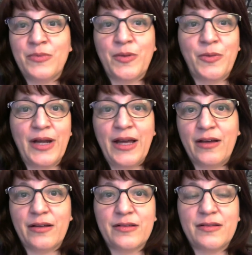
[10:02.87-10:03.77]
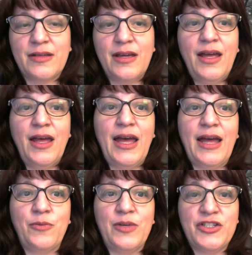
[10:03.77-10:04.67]
someone else
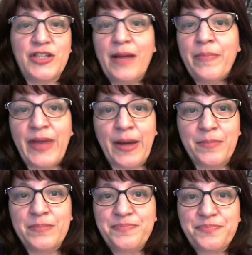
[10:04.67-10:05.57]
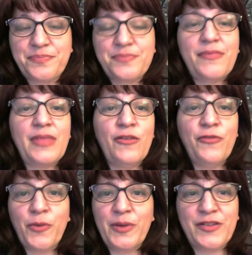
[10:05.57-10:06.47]
and we shame them
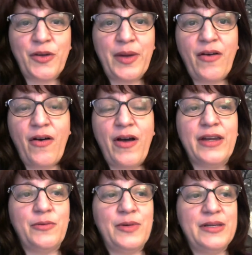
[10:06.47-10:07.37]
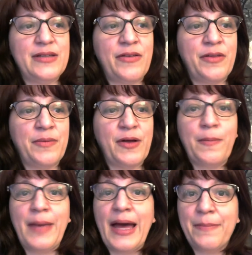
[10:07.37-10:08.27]
for what's going on, and we tell them they're a
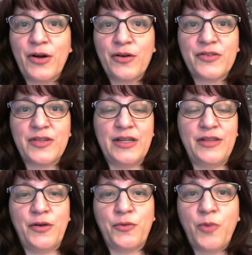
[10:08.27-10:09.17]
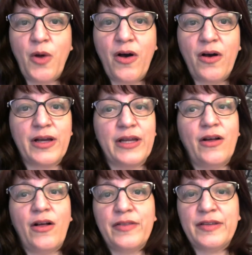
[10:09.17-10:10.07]
bad person and they're wrong and
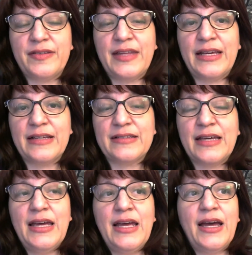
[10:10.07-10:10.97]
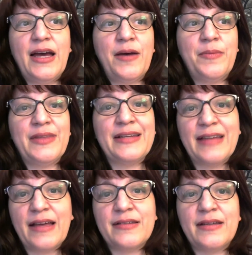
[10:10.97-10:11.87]
all these things. That
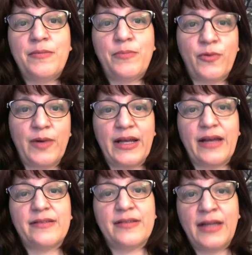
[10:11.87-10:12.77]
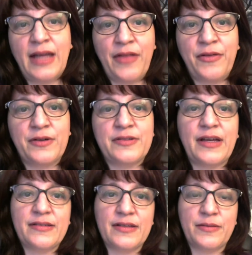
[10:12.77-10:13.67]
doesn't bring us together,
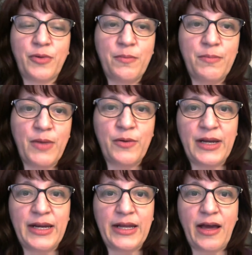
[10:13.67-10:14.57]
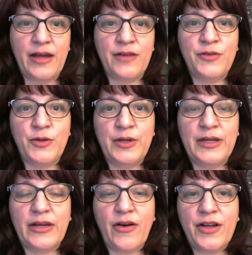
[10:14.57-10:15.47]
doesn't promote any kind of
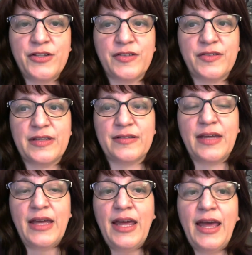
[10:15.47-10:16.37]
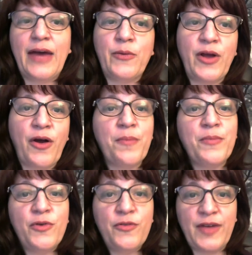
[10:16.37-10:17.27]
unity consciousness. And we are
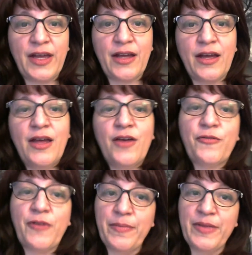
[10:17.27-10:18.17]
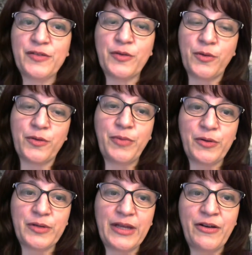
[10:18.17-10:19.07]
moving from this old
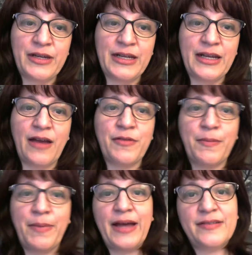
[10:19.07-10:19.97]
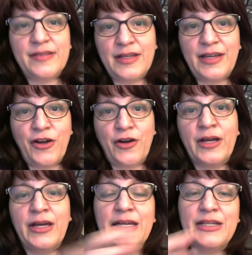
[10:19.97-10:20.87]
polarity of the Piscean
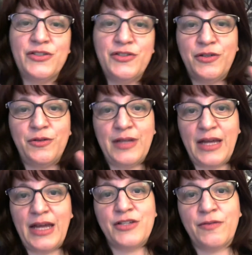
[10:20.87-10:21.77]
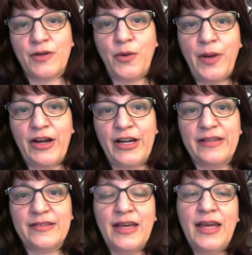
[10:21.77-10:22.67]
era into the age of
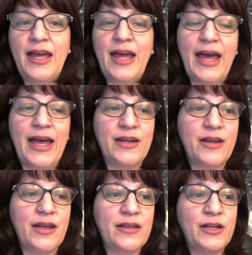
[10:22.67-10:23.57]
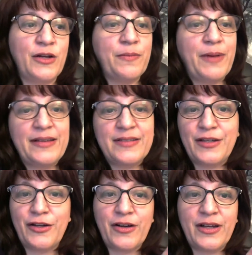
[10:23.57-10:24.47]
Aquarius. And, the Piscean
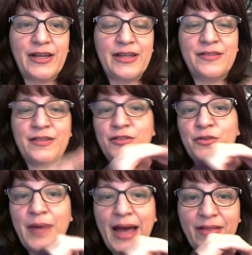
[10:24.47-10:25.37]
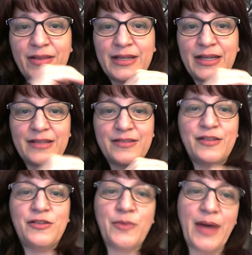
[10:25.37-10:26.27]
era is the duality. It's the
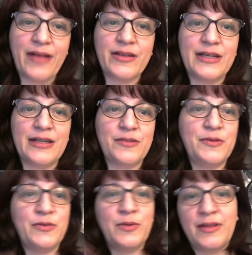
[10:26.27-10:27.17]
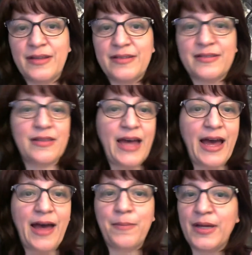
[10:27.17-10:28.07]
duality. It's between this and
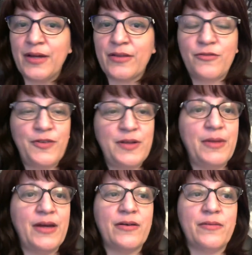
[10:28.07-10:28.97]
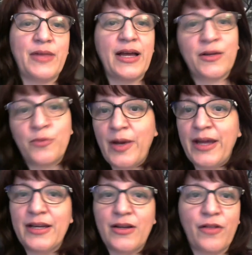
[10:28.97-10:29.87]
that, male and female, black and
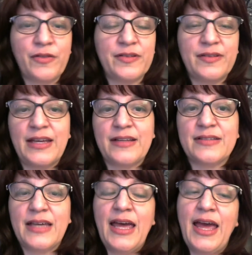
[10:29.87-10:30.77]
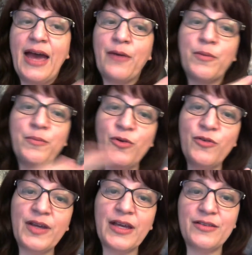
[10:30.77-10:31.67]
white, all these things. And we're
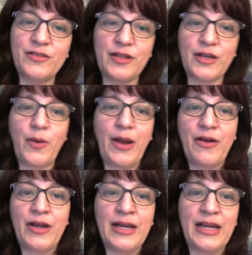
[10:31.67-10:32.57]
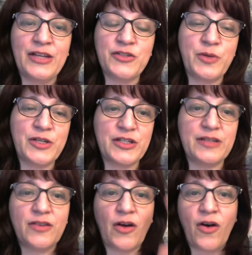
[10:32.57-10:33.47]
moving into the Aquarian age, which
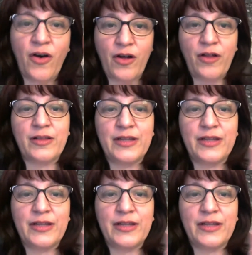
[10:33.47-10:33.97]
is all